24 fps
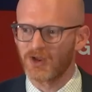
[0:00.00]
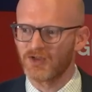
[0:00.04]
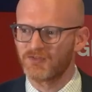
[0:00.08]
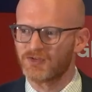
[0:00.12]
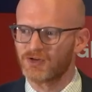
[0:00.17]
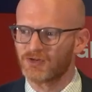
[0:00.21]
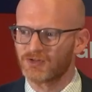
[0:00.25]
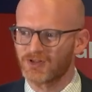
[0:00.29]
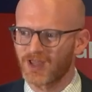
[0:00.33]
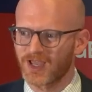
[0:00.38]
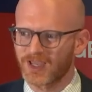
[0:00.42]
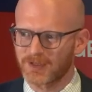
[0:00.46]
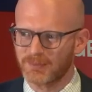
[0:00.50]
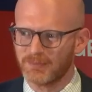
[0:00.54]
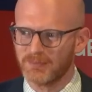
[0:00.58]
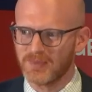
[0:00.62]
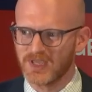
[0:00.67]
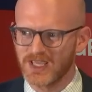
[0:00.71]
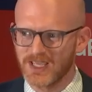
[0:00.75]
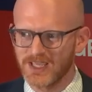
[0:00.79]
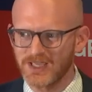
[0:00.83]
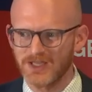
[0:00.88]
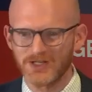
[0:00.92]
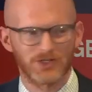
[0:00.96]
you're like
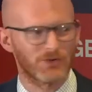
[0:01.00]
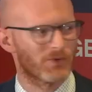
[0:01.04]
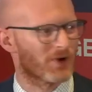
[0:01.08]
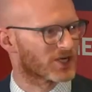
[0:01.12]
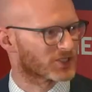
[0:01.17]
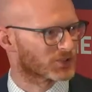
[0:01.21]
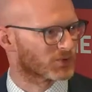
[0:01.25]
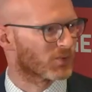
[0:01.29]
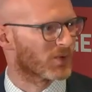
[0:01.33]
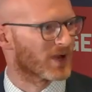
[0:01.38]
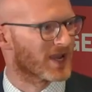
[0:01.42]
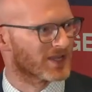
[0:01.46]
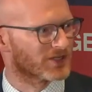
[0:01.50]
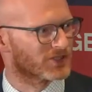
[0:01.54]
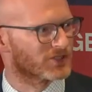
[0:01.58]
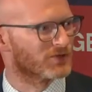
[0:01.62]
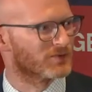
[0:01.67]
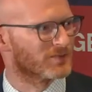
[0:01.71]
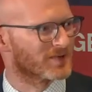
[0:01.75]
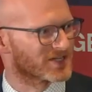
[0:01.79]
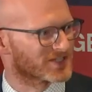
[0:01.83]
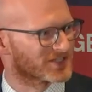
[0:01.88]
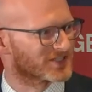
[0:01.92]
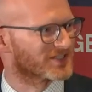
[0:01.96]
me and you watch way too
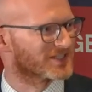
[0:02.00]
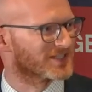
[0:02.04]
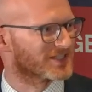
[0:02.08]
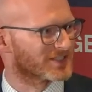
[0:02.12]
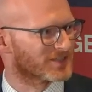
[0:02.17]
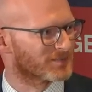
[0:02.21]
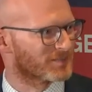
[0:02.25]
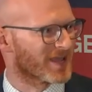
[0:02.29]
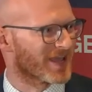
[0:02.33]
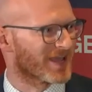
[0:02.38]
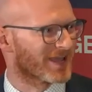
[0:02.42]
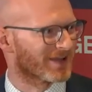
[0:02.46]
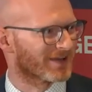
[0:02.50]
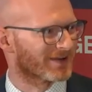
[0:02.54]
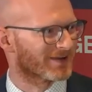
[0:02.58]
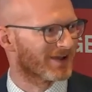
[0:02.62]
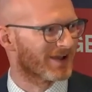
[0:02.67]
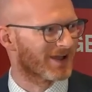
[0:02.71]
much C-SPAN,